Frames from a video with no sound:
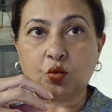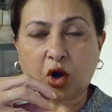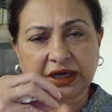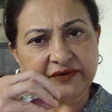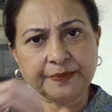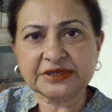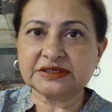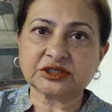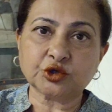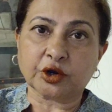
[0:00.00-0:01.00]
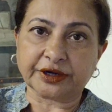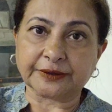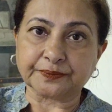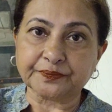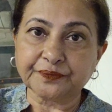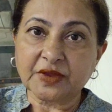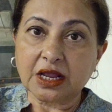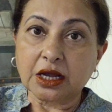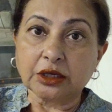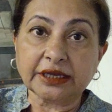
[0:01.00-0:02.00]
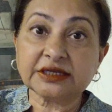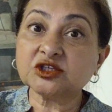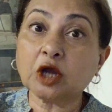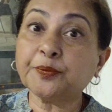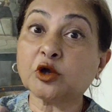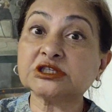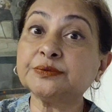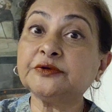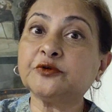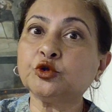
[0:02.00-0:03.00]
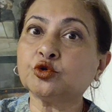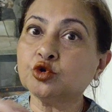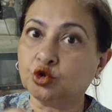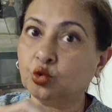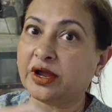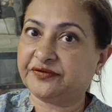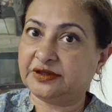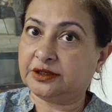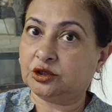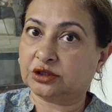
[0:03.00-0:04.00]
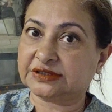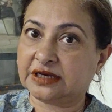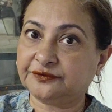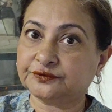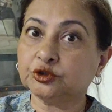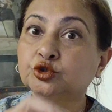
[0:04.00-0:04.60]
whatever business you are in, it is not possible for you to do everything yourself.